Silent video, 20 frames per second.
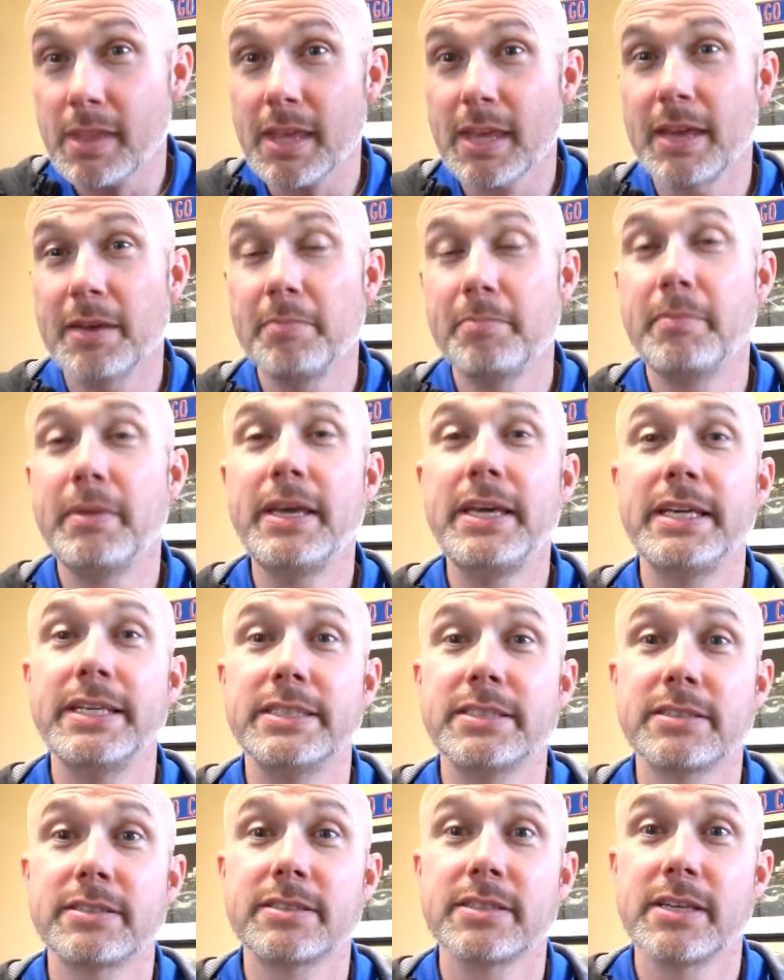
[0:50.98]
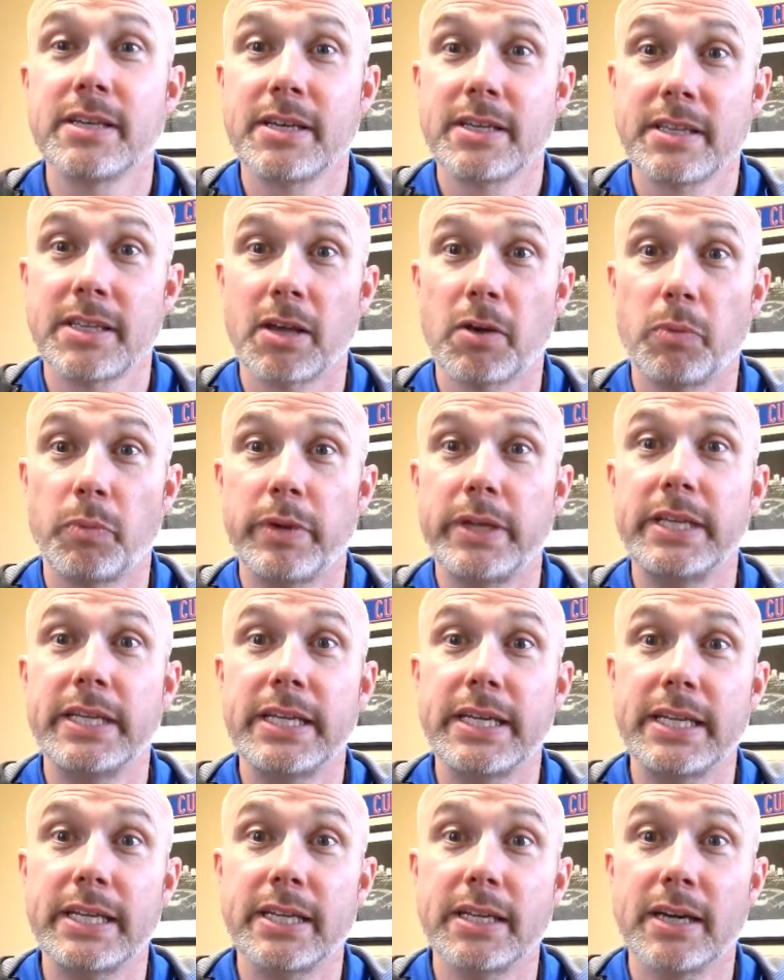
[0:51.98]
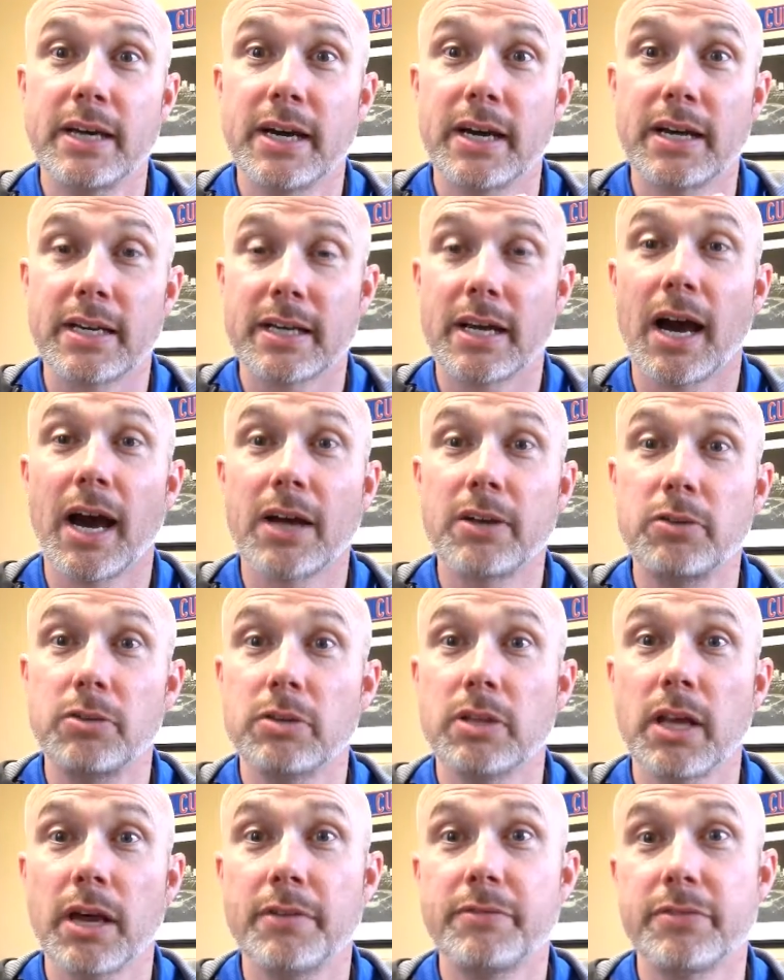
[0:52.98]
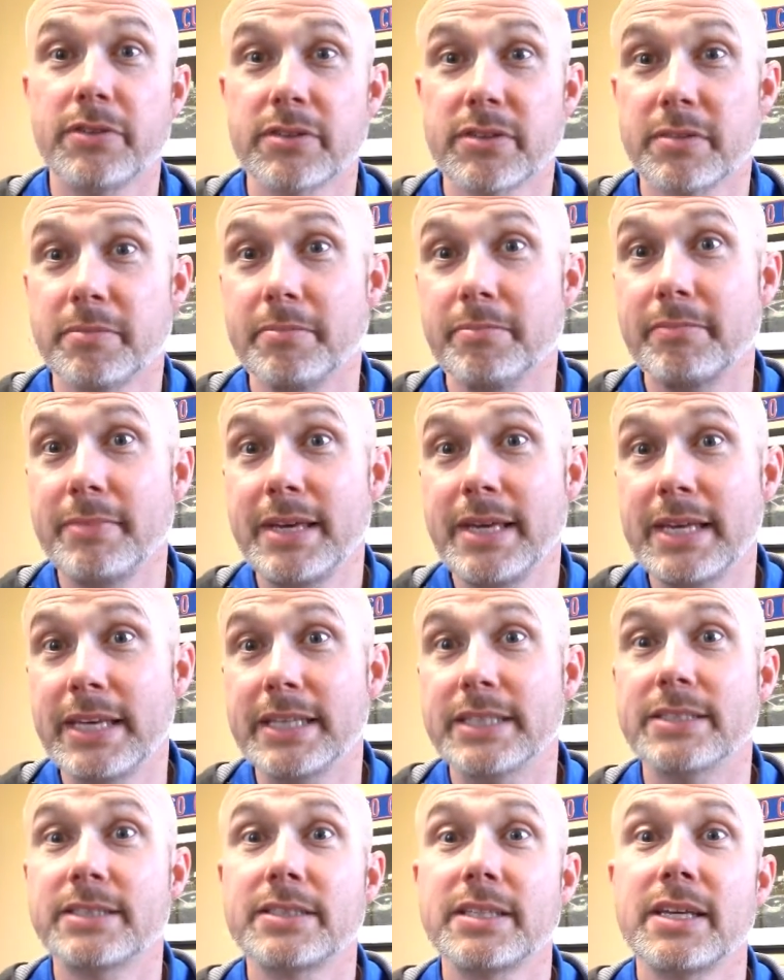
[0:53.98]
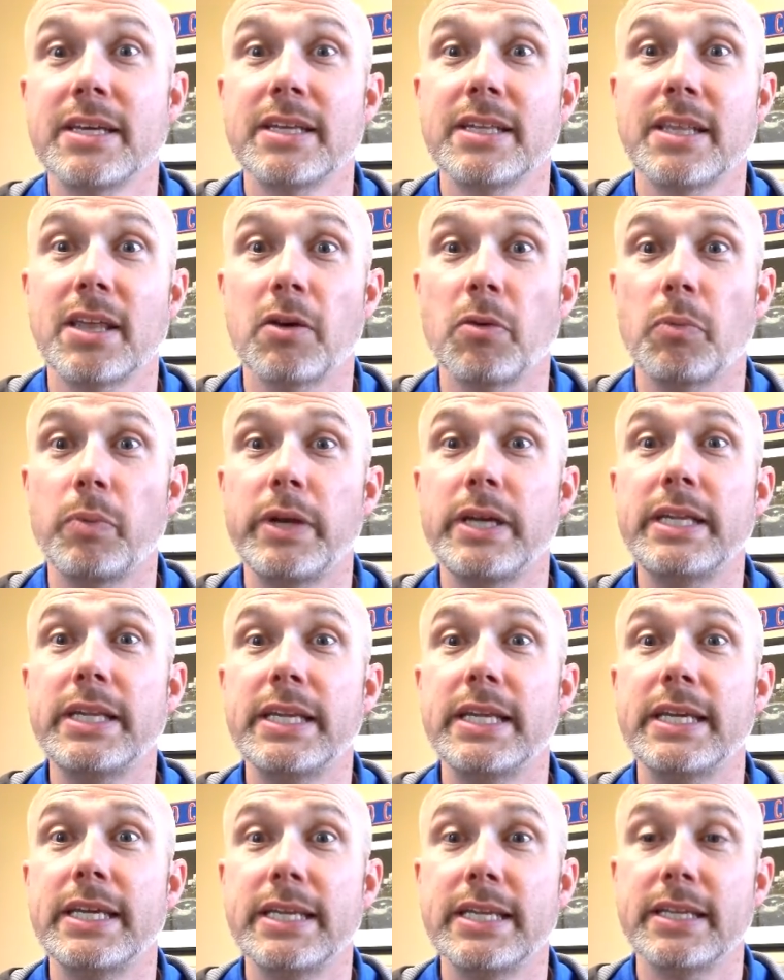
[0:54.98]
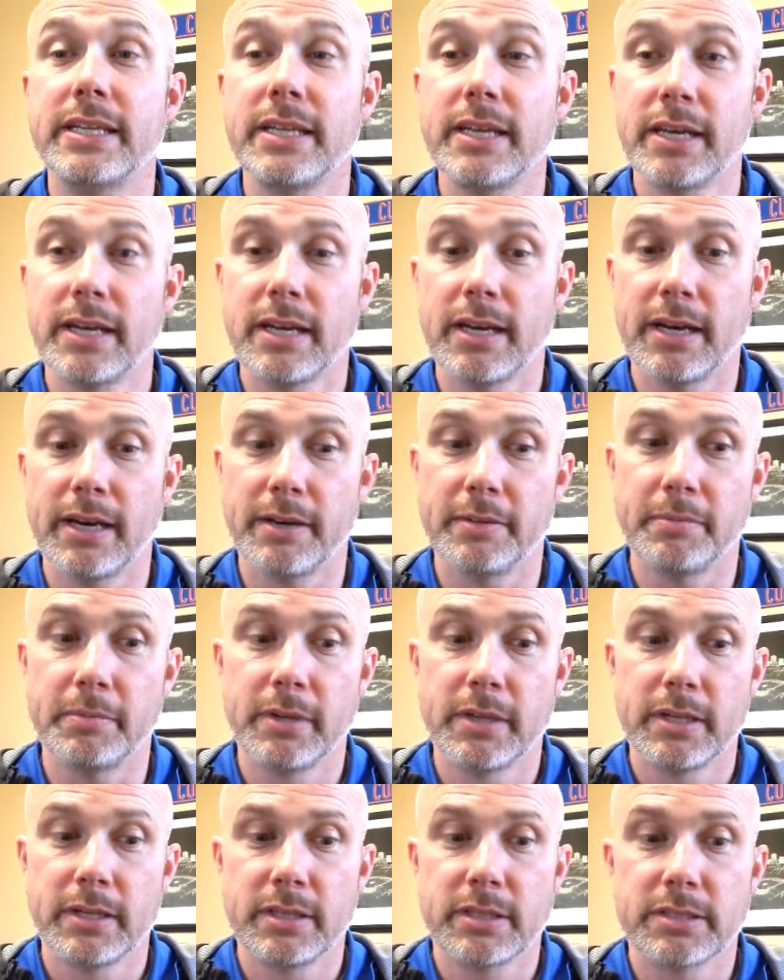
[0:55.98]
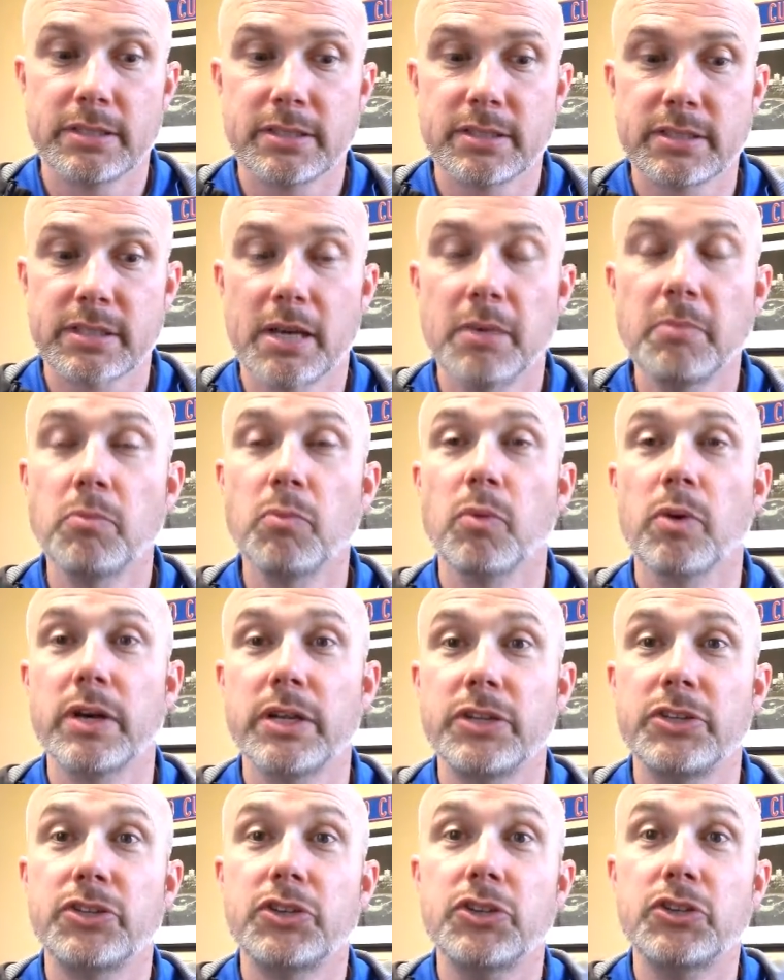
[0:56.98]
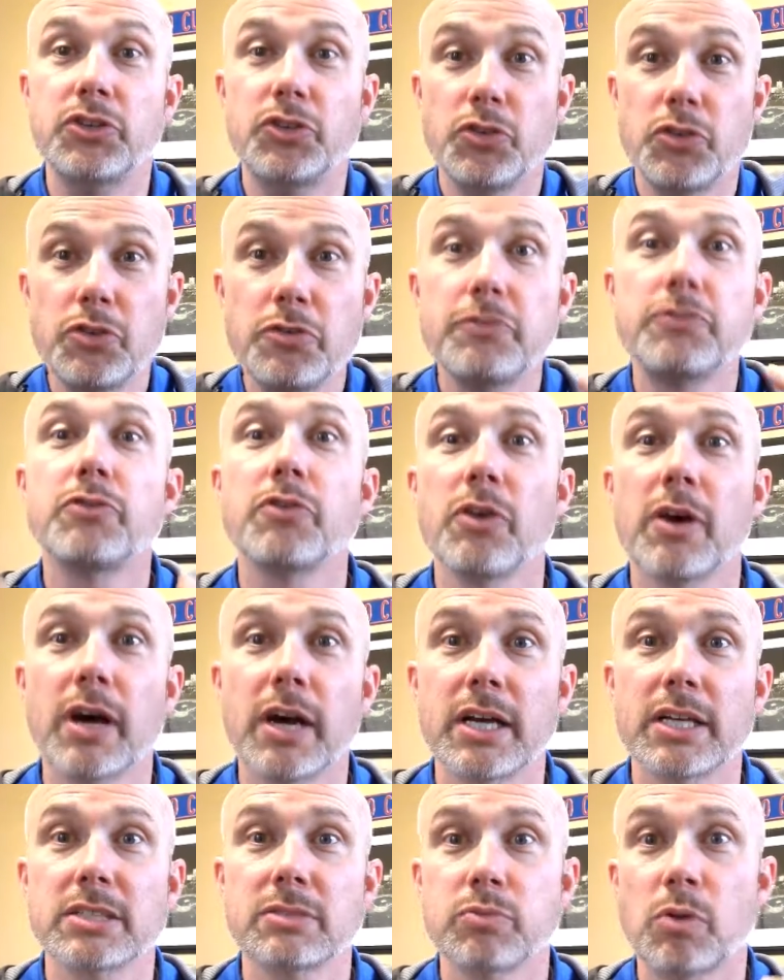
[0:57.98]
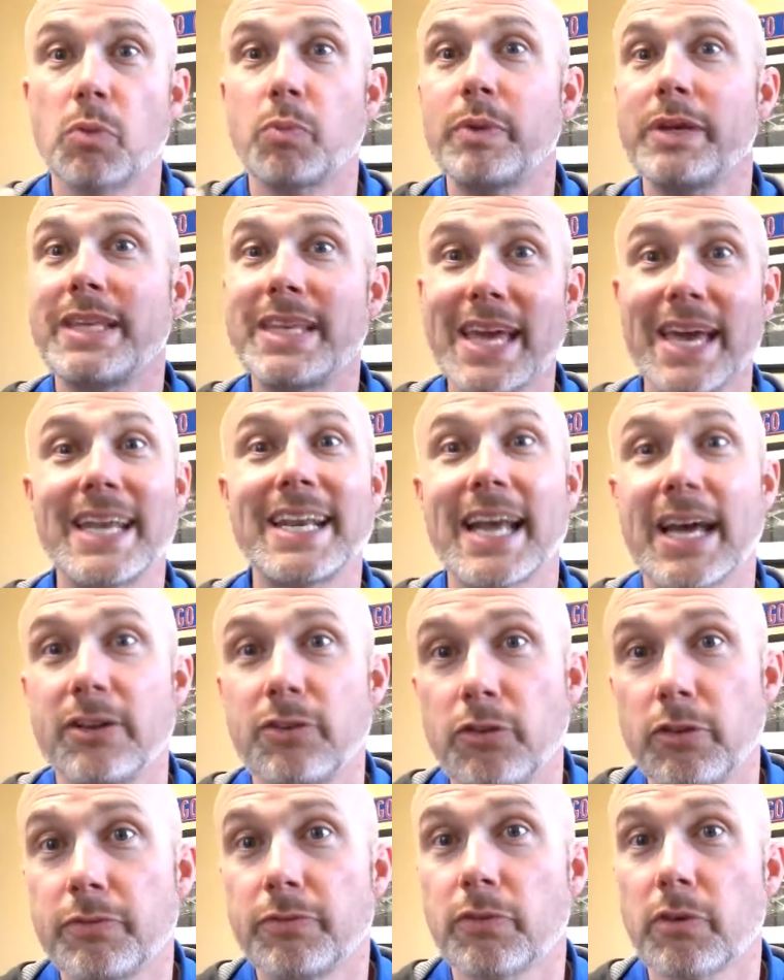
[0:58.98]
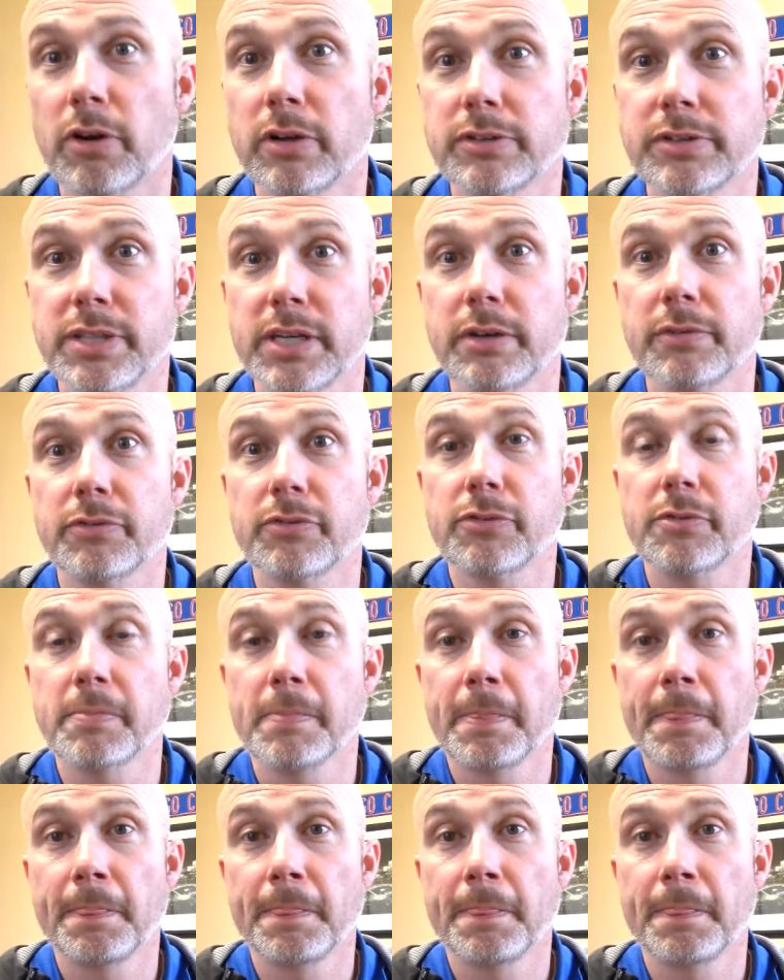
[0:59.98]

It means that we need a God who loves us. It means that we need um, someone to do for us what we cannot do for ourselves.